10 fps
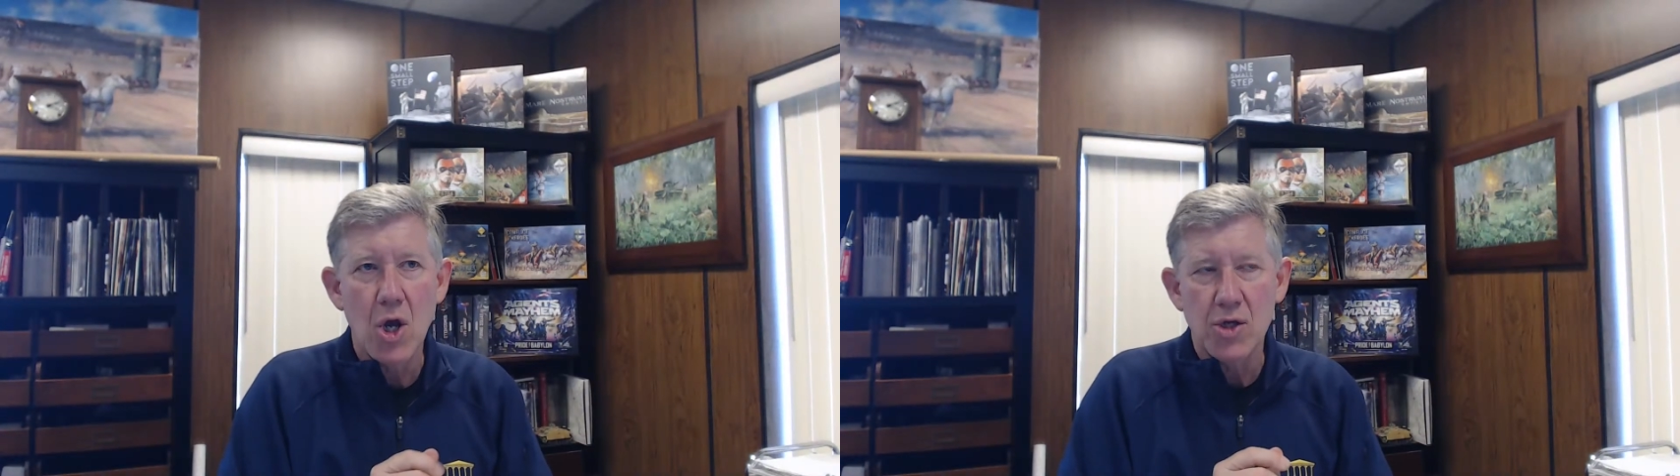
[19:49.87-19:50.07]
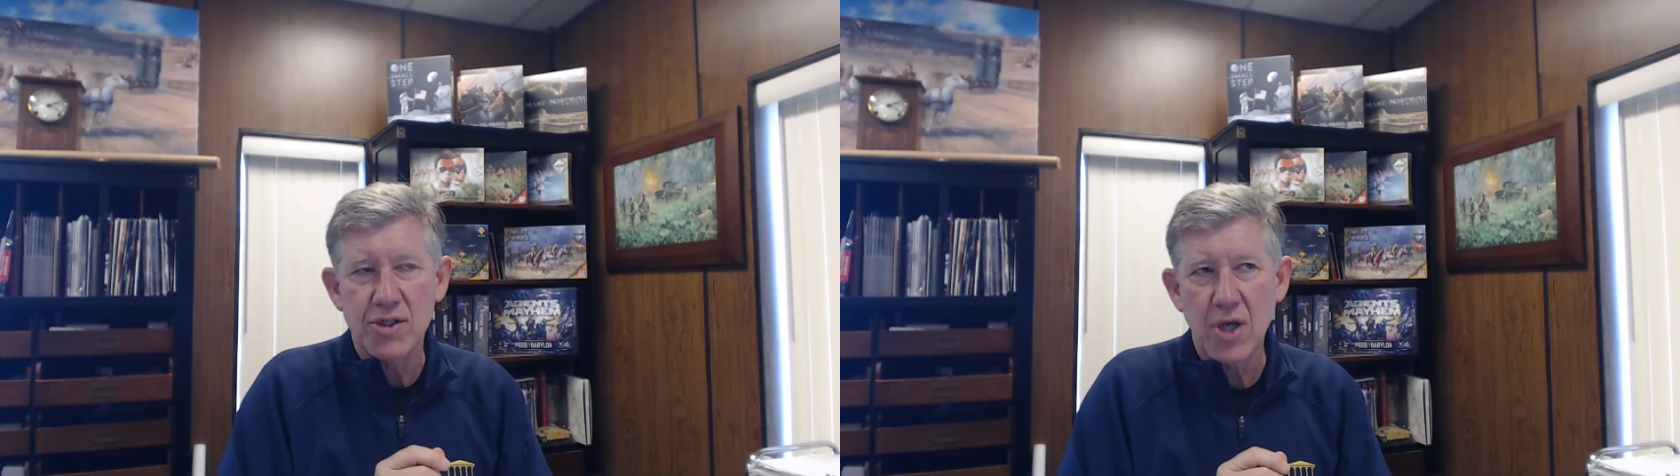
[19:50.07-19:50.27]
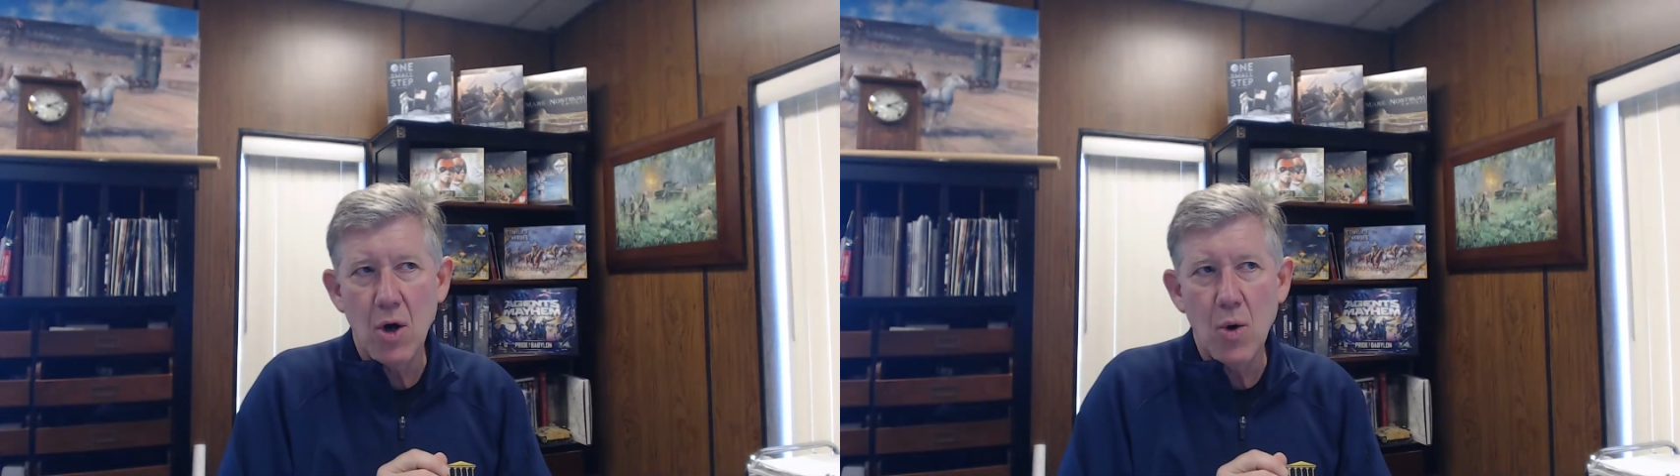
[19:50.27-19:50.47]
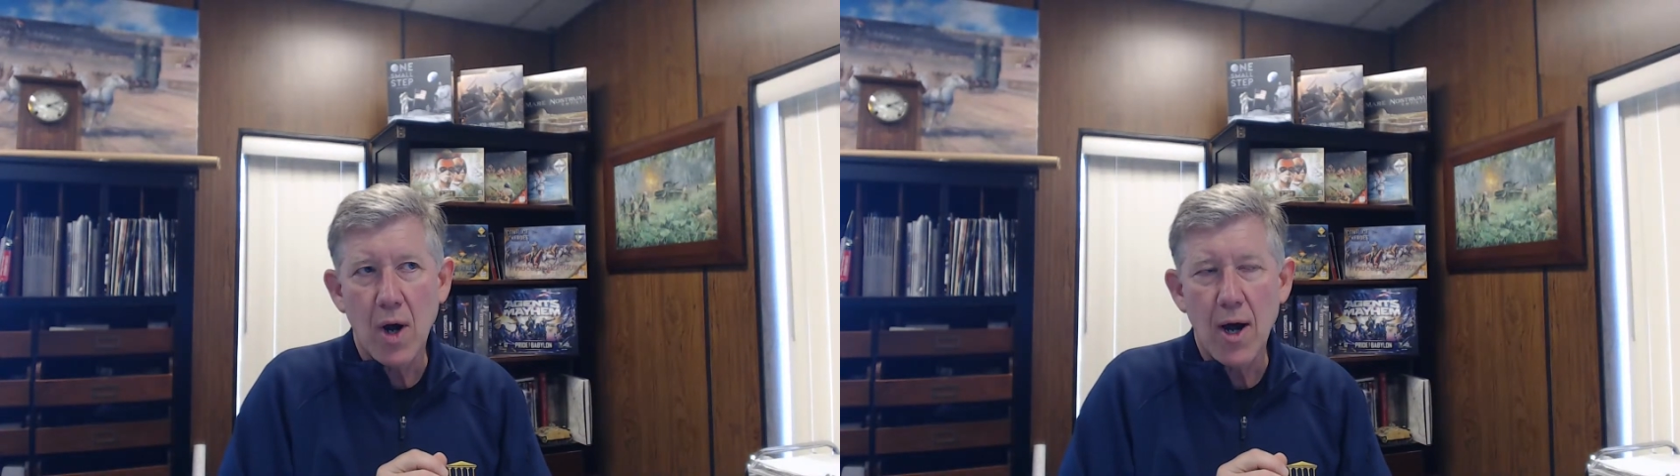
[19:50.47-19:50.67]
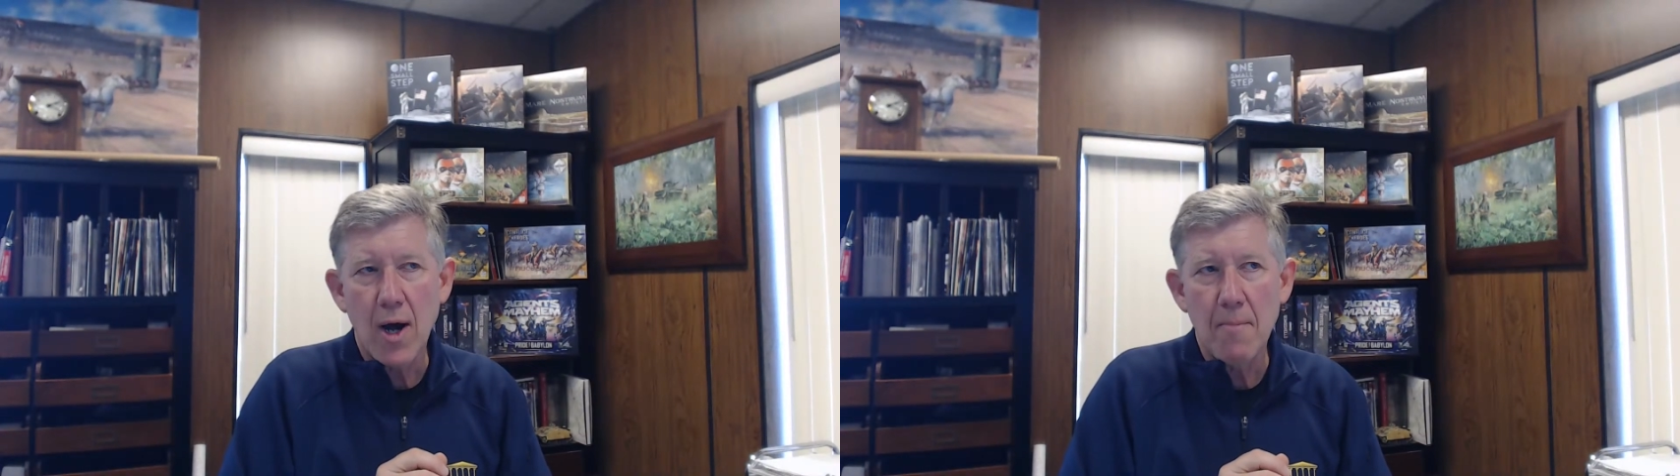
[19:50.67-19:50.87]

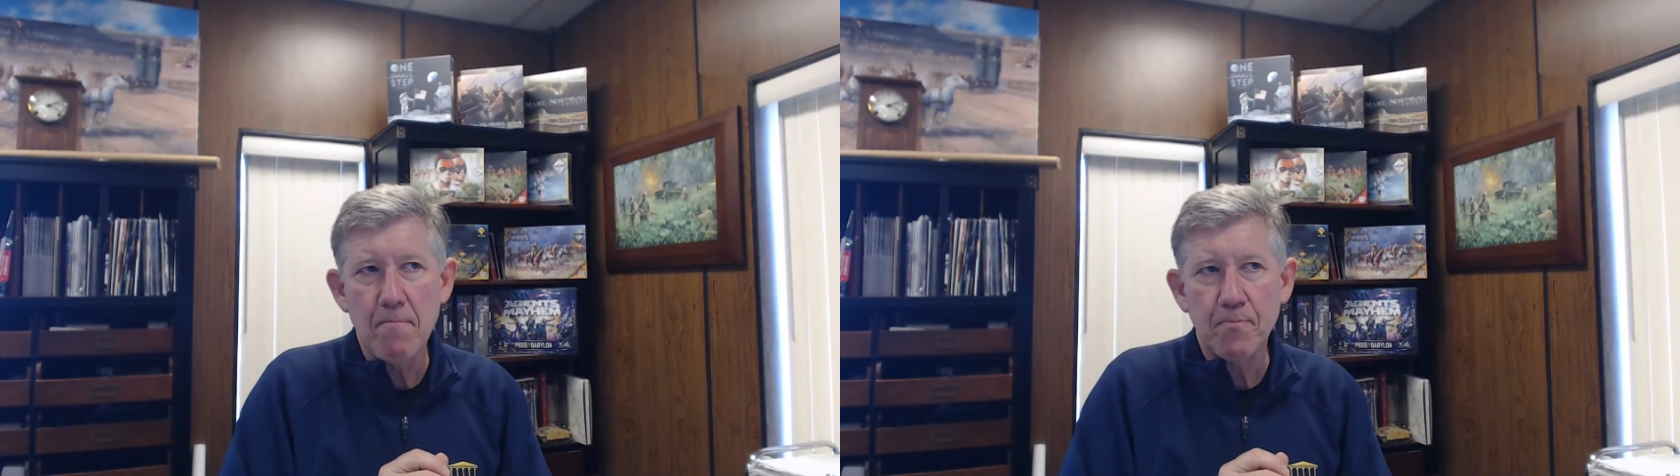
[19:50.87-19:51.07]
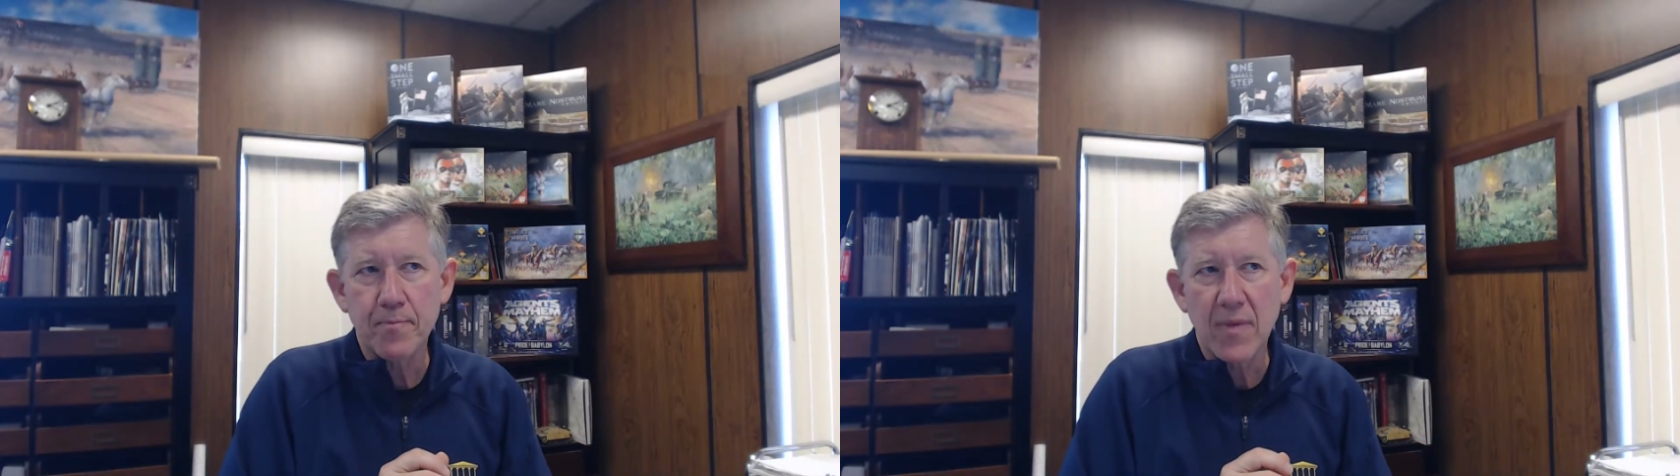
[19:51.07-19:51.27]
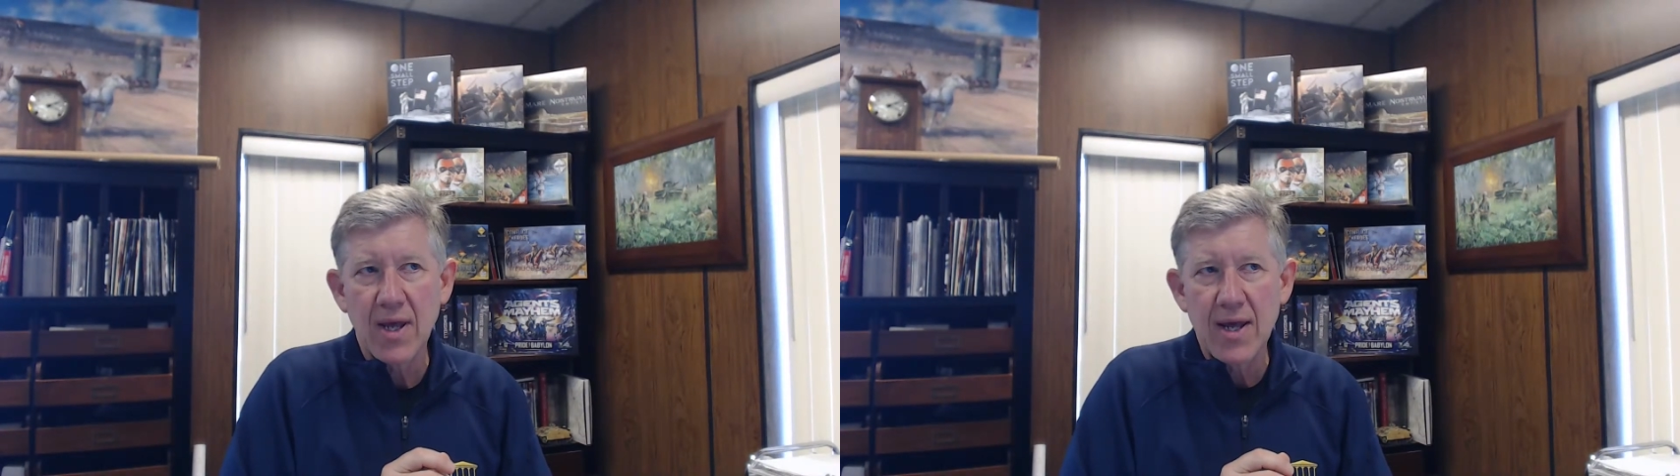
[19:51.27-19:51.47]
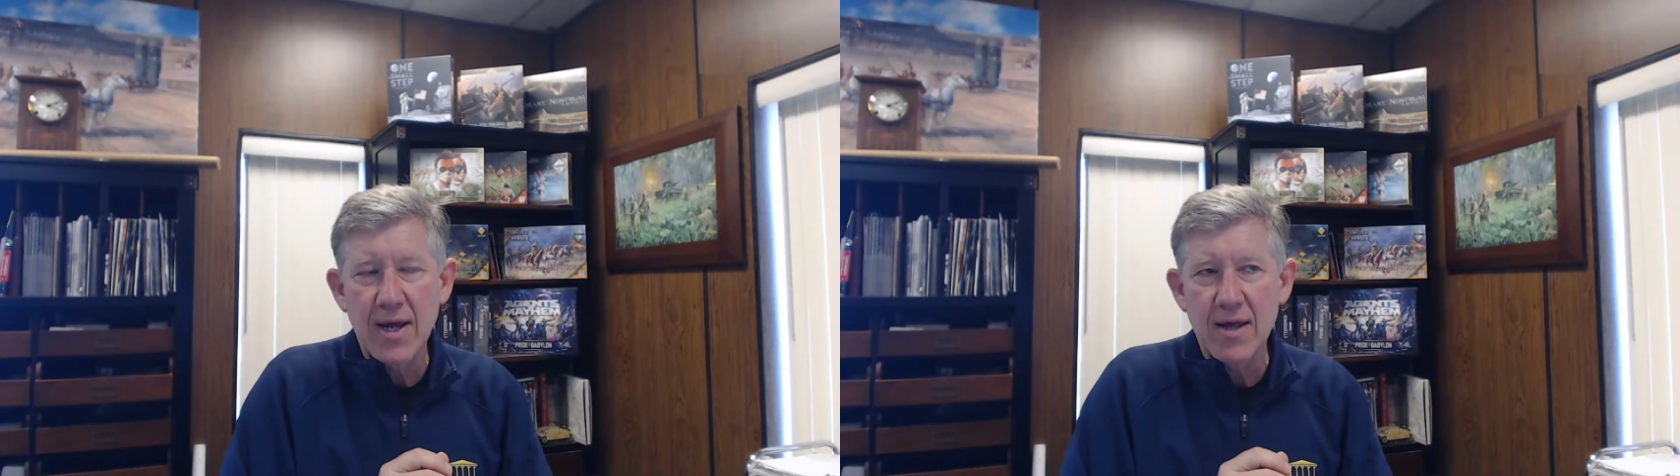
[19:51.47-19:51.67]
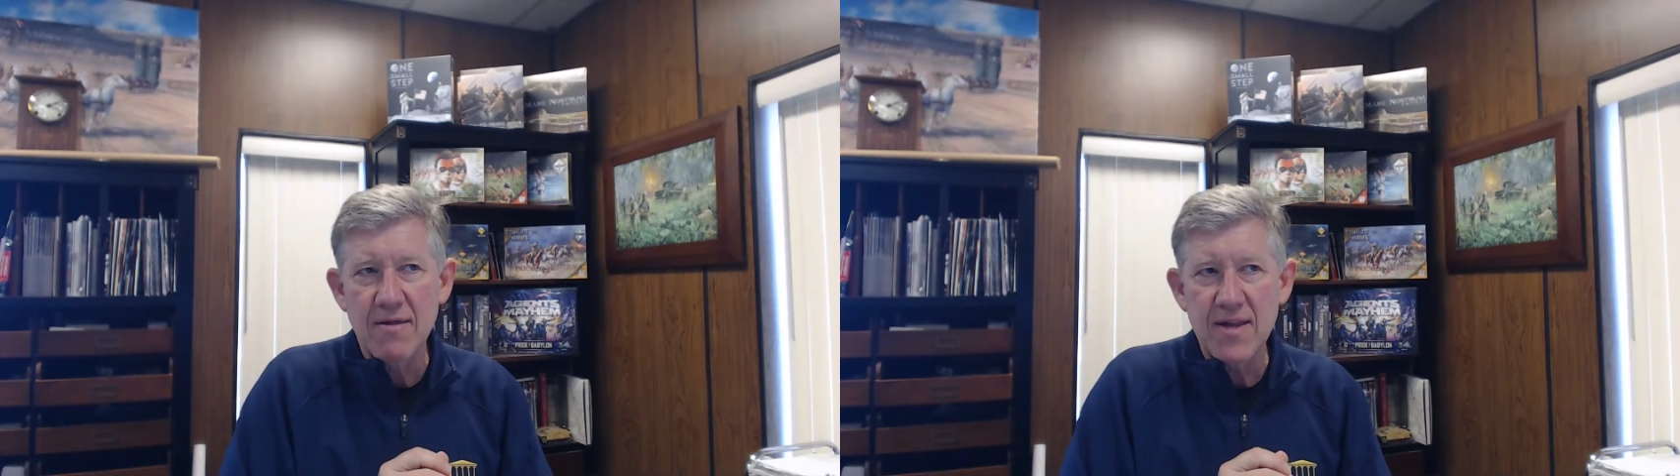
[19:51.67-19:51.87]
So
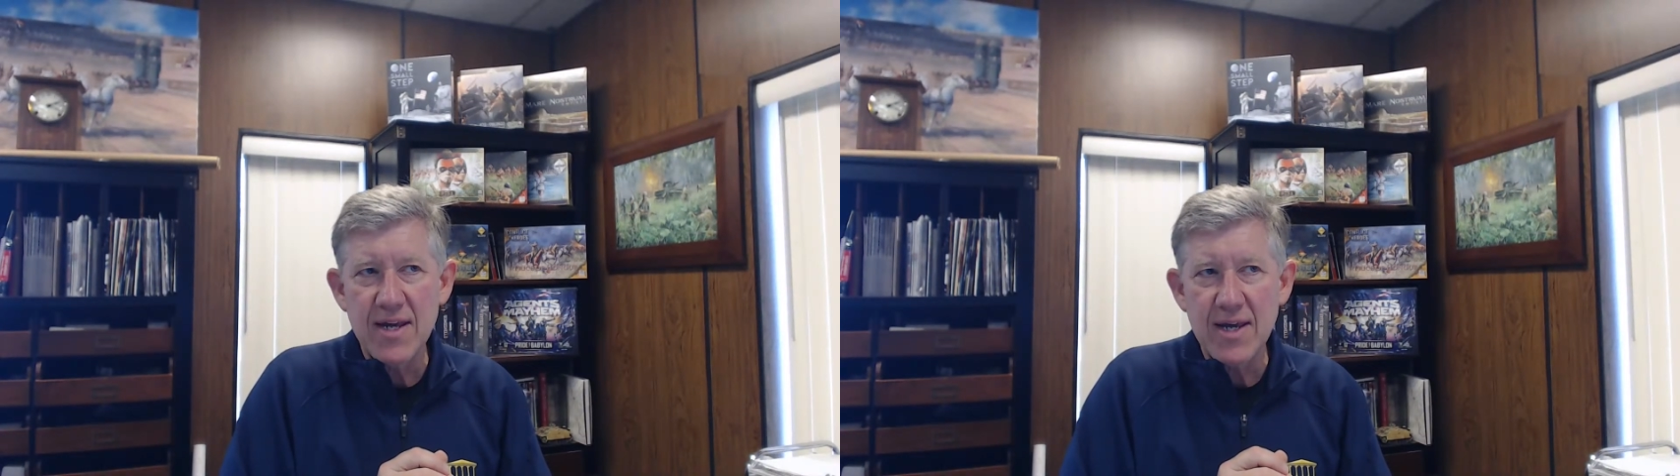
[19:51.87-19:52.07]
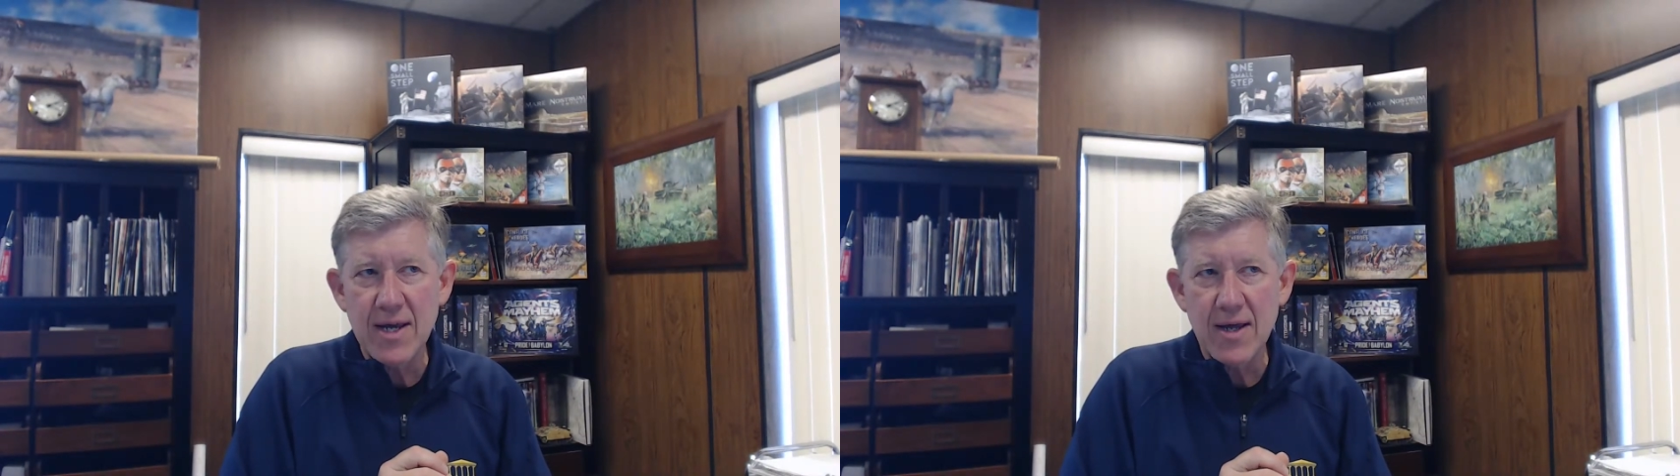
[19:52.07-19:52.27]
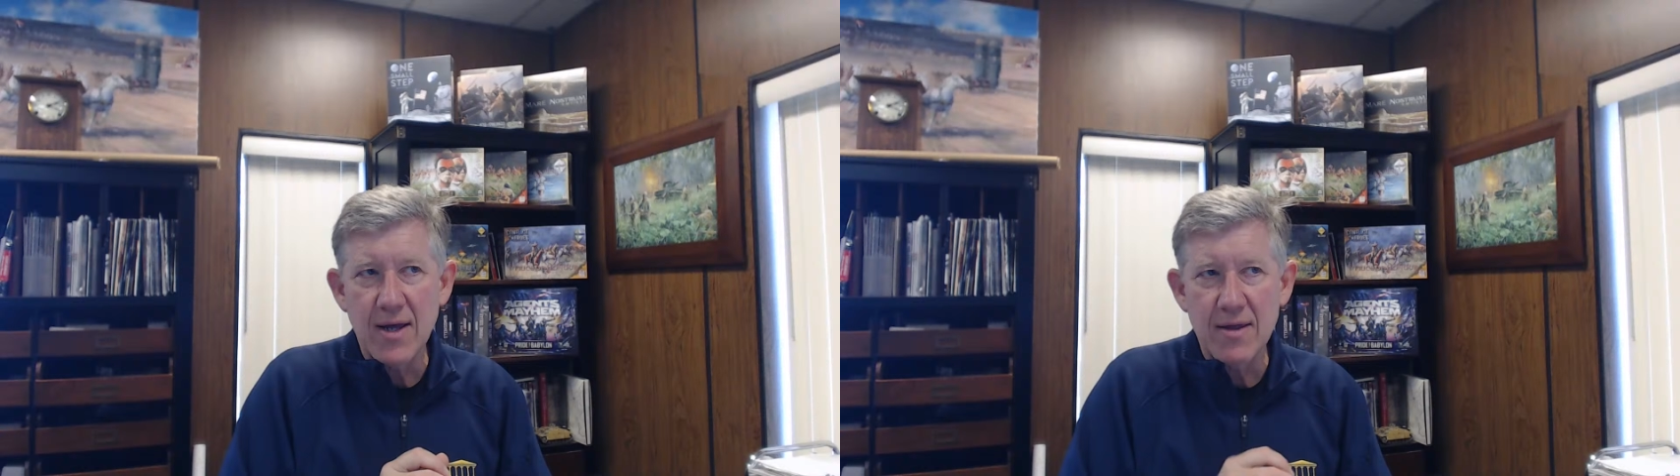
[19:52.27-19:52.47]
the